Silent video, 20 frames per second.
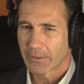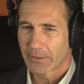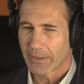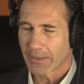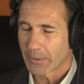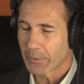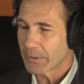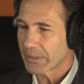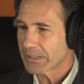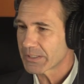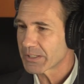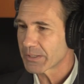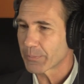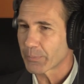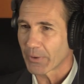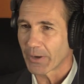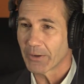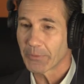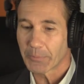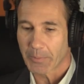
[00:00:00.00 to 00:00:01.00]
It, it,
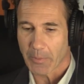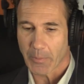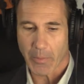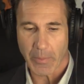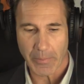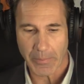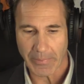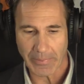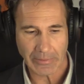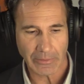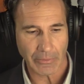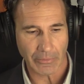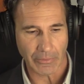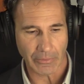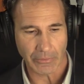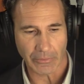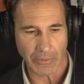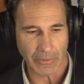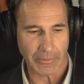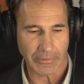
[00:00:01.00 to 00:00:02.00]
surprised me when we went to
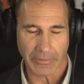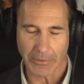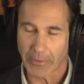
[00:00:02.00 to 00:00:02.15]
the said,